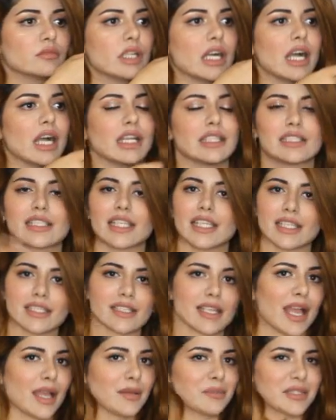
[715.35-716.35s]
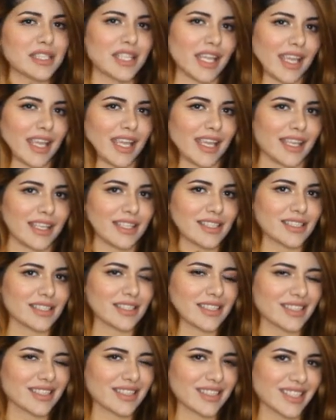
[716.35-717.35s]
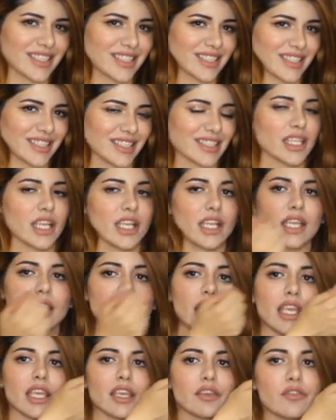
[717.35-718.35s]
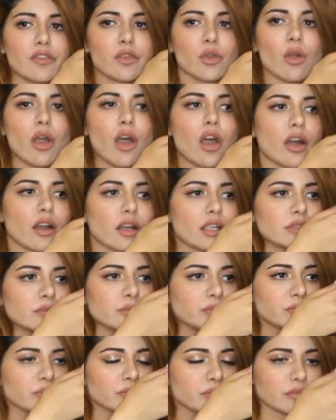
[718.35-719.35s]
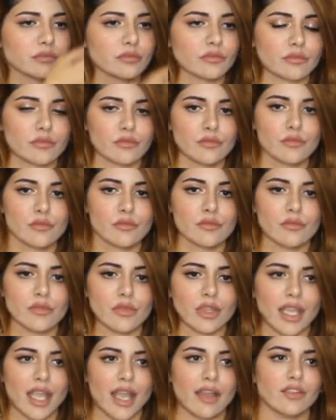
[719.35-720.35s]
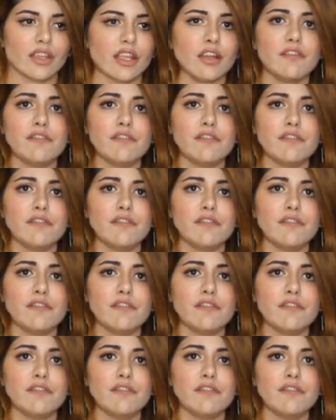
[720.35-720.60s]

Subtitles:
a daytime date, if you are having a